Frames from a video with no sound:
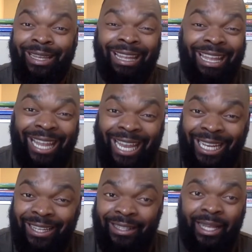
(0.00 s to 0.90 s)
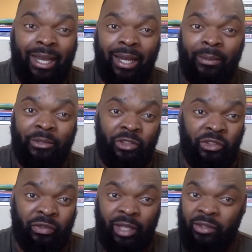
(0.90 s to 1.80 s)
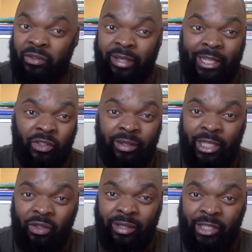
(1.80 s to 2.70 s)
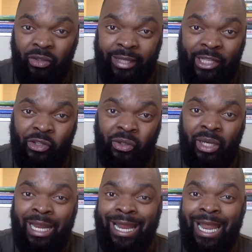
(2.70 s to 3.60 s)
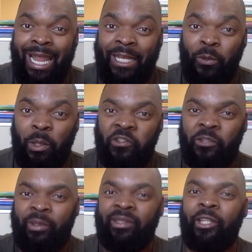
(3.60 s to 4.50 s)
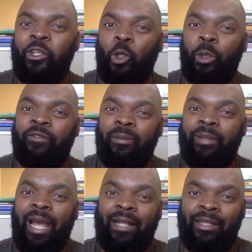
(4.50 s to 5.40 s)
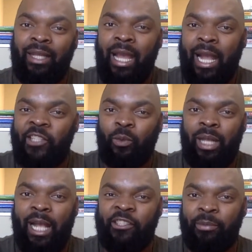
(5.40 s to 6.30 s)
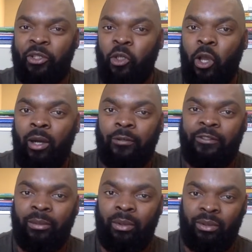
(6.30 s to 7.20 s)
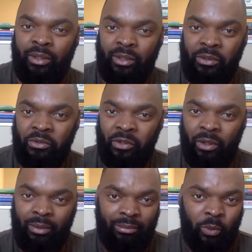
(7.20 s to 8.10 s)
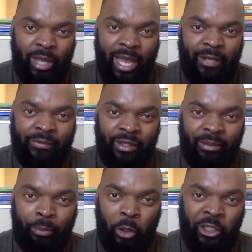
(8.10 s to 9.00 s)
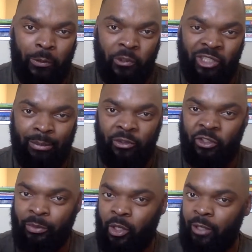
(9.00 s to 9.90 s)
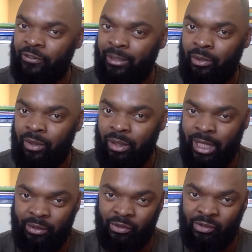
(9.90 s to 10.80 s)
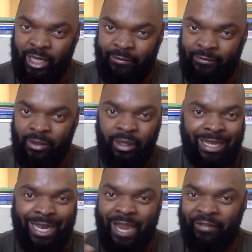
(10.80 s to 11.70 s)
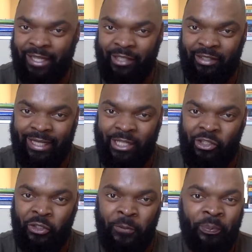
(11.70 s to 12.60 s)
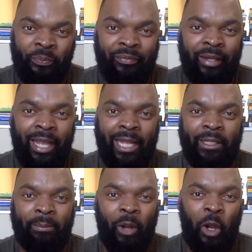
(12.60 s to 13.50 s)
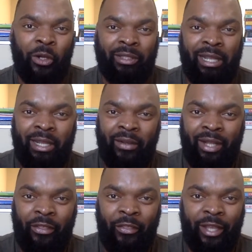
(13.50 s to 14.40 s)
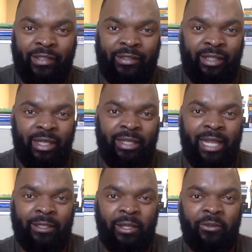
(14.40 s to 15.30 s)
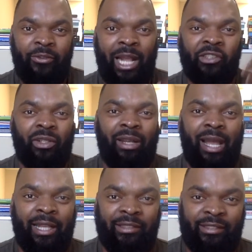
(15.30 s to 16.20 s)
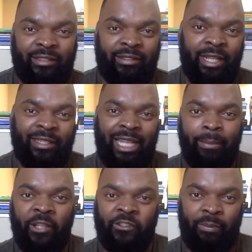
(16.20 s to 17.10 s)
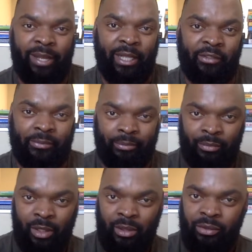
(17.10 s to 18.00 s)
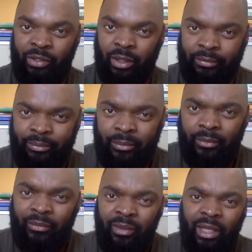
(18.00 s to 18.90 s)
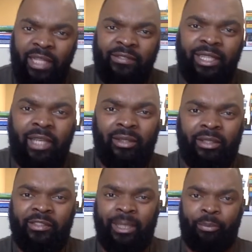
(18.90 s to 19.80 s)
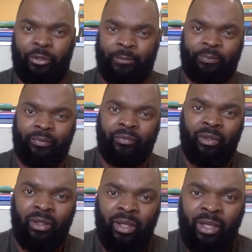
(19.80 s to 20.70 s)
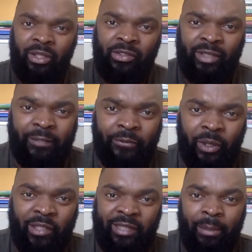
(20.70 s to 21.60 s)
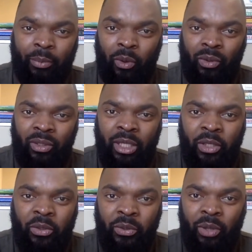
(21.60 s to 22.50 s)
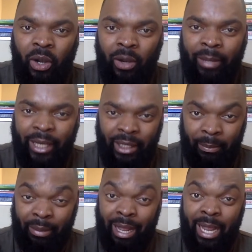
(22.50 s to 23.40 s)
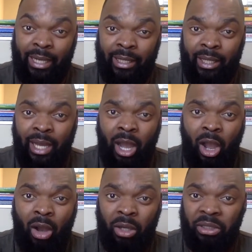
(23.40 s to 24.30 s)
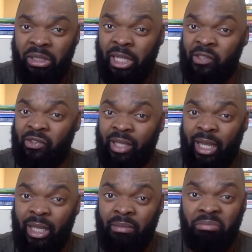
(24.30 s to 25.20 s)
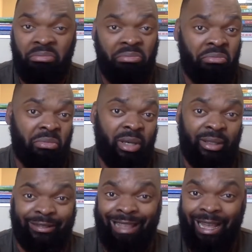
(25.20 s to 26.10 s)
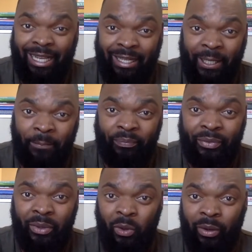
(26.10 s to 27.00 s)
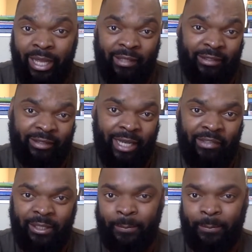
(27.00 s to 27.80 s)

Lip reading: Anything that comes, it just thinks danger, danger, danger, danger, and you want to protect you away from that as well as make you comfortable. So we have the part that wants you to be super comfortable and safe, everything is a danger, and the part that thinks, that rationalizes, that makes plans. So let's dig a little deeper. Say, for example, you are making a plan on, let's say, dieting or exercising.